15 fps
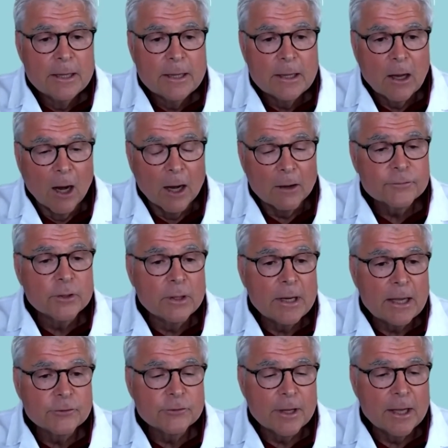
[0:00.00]
Often,
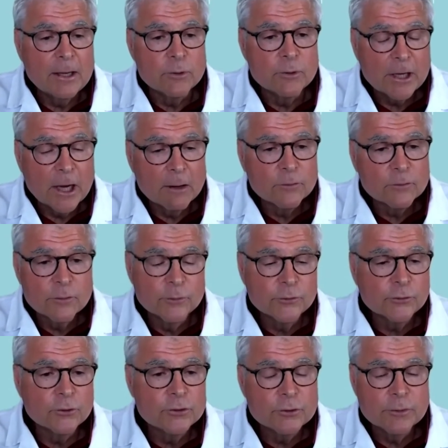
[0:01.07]
as they recover from
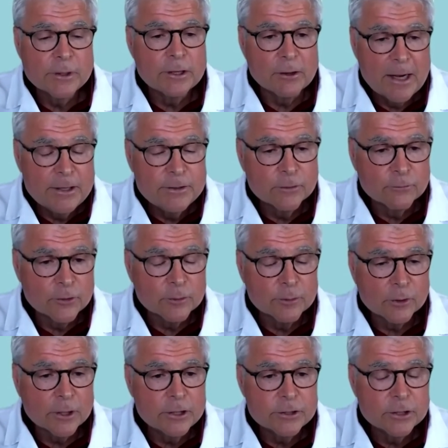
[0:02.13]
surgery, their atrial
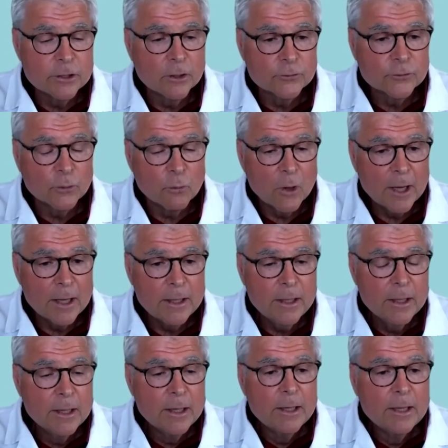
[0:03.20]
fibrillation goes
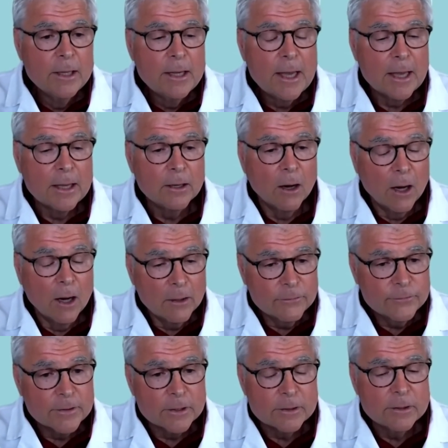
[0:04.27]
away. And
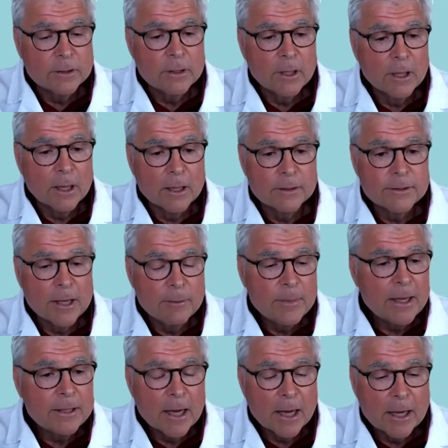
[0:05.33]
often uh, they
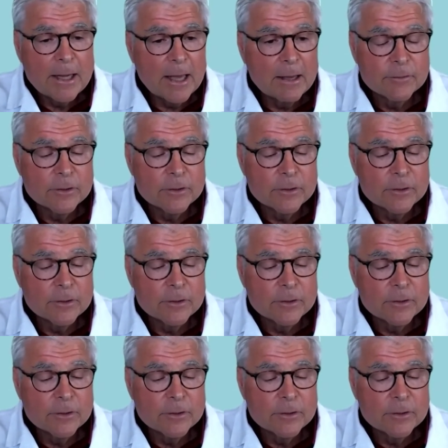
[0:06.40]
may not have